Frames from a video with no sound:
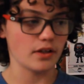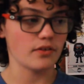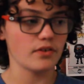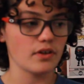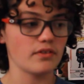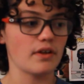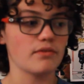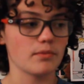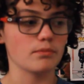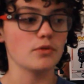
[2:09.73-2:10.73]
because it does have
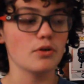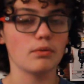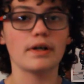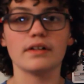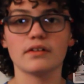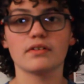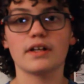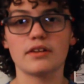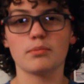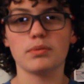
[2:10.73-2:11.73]
some new ideas,
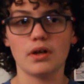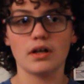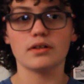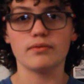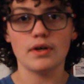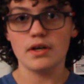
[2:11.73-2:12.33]
like the plot of